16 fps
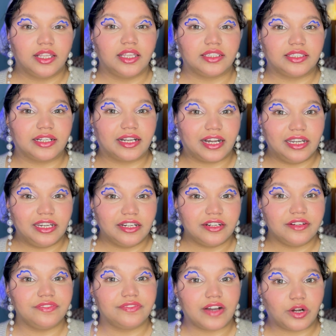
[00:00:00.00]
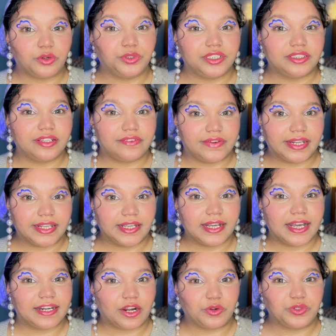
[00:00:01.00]
The color found in the ring
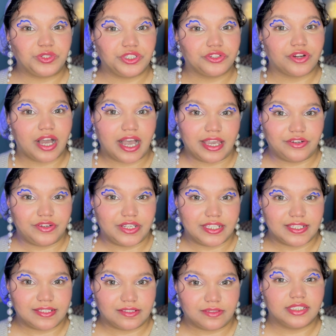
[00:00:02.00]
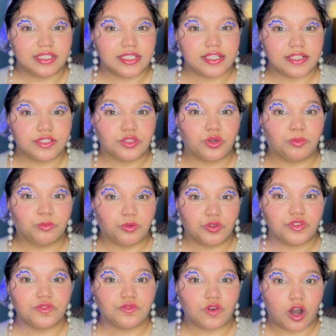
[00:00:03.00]
around your iris. This is your
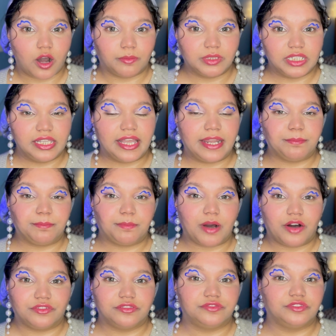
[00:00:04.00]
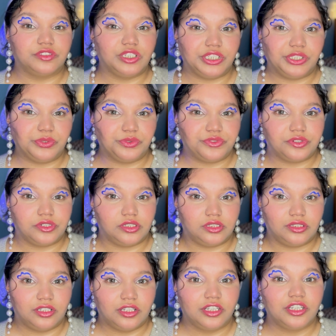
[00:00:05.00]
most formal and powerful neutral,
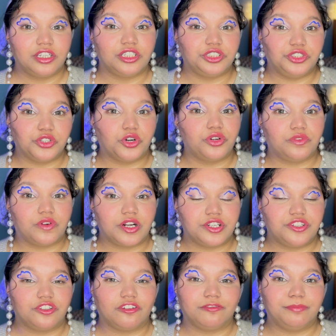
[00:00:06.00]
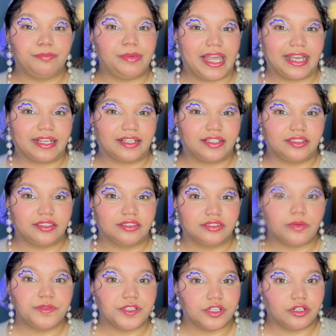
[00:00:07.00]
your version of black.
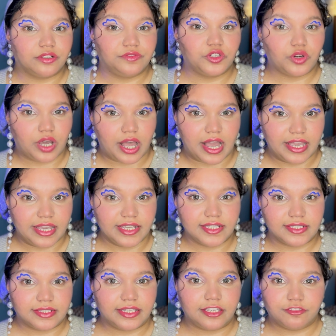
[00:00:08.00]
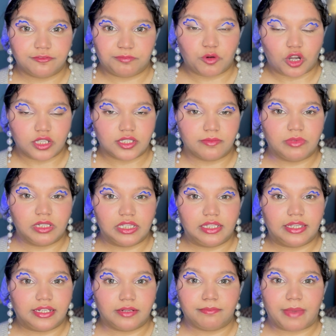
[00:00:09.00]
Observe your eyes, if possible,
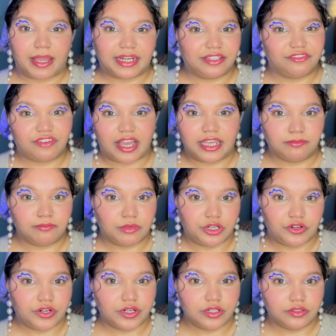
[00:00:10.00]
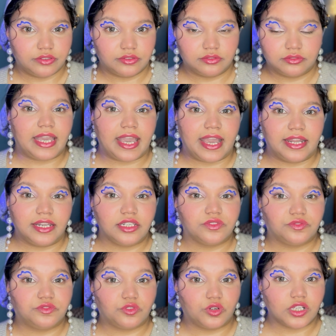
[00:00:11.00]
in a magnifying mirror and
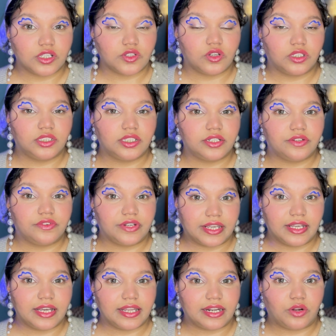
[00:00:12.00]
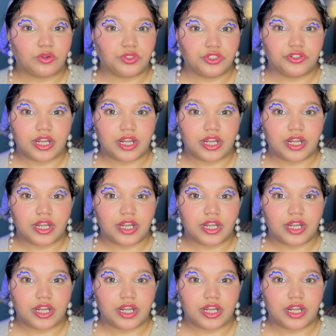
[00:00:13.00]
focus on the ring around your